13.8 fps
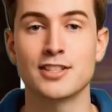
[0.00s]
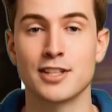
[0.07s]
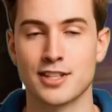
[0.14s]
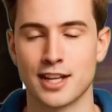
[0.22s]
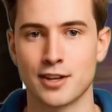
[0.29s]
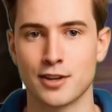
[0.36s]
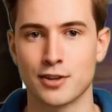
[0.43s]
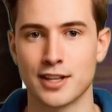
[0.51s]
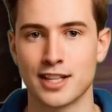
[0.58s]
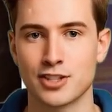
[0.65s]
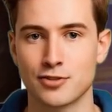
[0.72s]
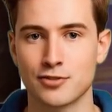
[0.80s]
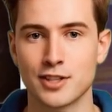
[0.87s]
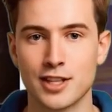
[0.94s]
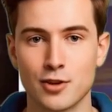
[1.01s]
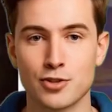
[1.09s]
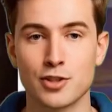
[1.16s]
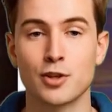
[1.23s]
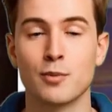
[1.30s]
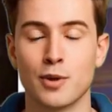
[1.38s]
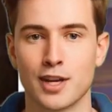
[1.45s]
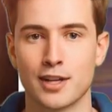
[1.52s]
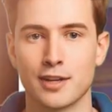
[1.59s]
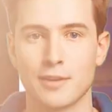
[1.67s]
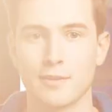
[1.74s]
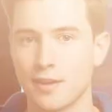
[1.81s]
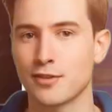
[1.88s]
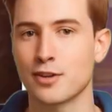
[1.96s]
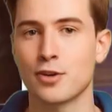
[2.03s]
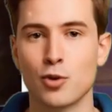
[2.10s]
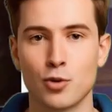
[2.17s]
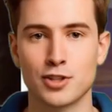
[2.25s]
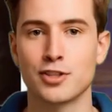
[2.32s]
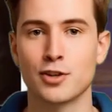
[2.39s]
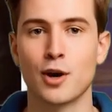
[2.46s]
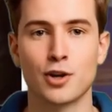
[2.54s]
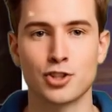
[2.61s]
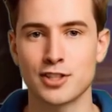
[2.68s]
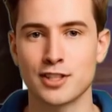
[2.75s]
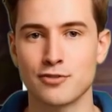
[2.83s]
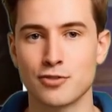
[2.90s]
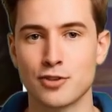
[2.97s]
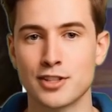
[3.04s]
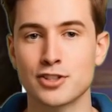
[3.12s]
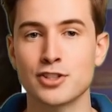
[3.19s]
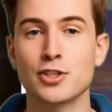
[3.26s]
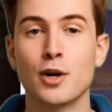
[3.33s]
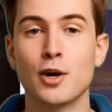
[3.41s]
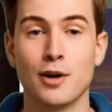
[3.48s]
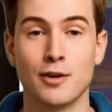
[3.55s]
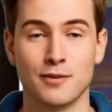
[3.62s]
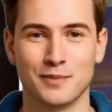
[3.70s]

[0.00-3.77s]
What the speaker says: to tailor each video to your brand. The tool is largely free to start,